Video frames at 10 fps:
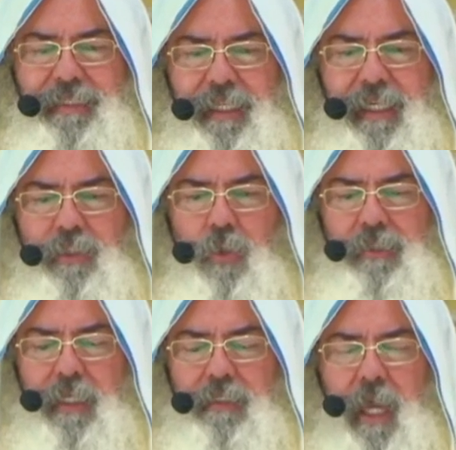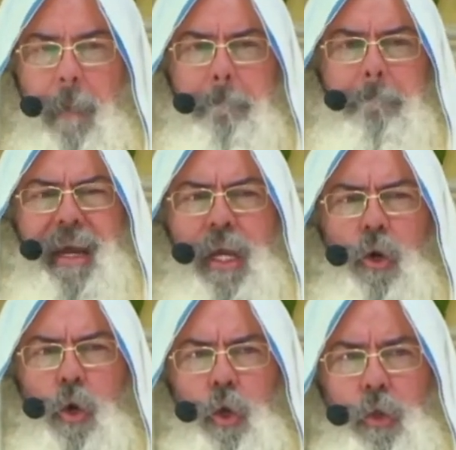But we're going
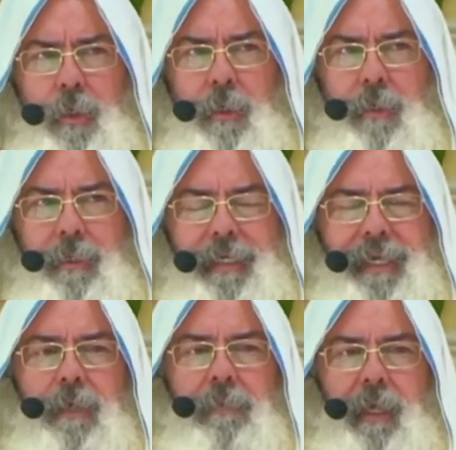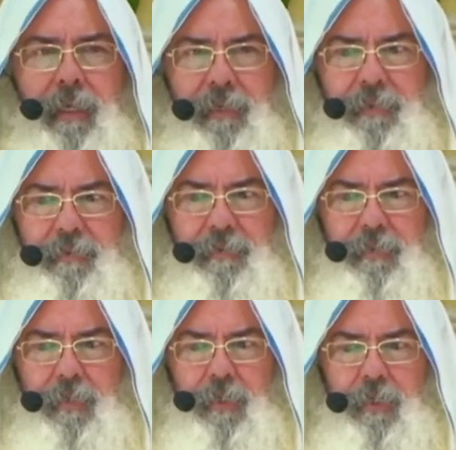to go slow to
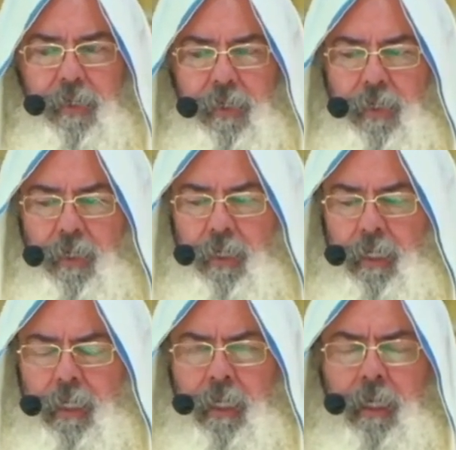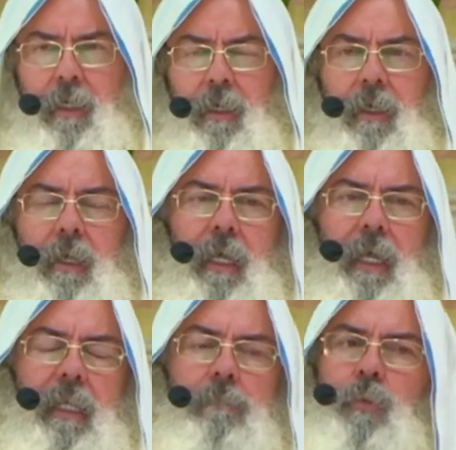give Bible verses from the
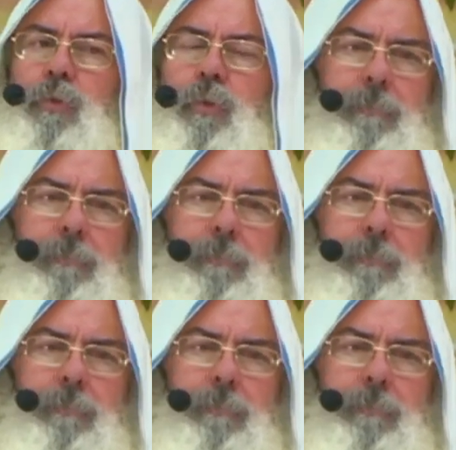Tanakh.